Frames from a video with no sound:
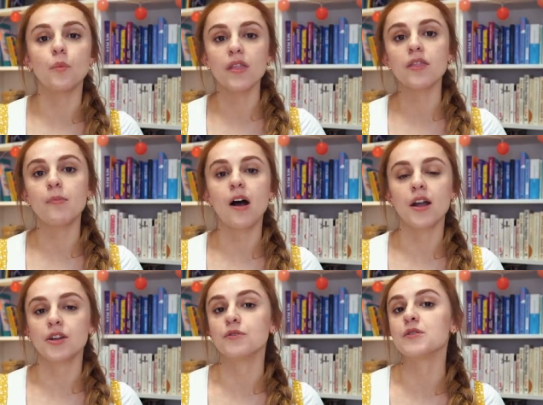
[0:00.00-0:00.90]
with the
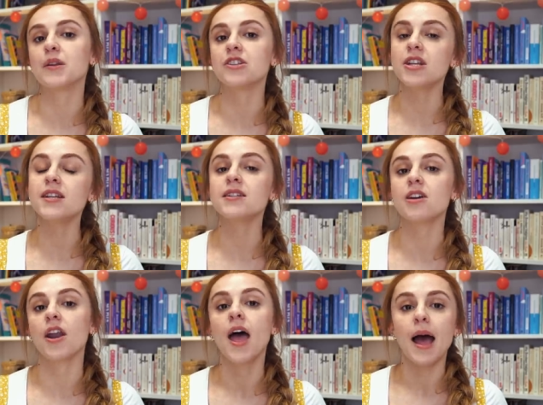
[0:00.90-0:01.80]
partner who's been cheated on